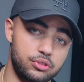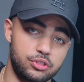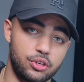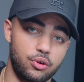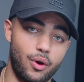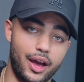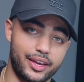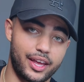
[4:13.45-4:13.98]

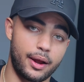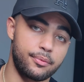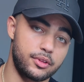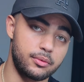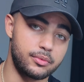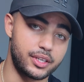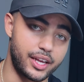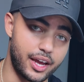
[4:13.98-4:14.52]
So I kept
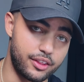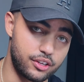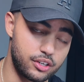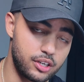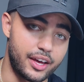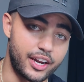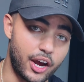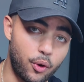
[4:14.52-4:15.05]
them
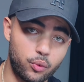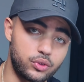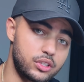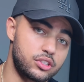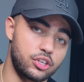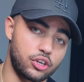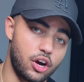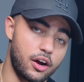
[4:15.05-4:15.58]
together and I only
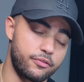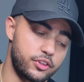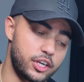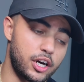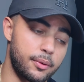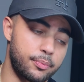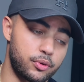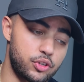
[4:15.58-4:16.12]
took off
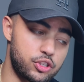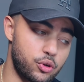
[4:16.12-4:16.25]
the uppers,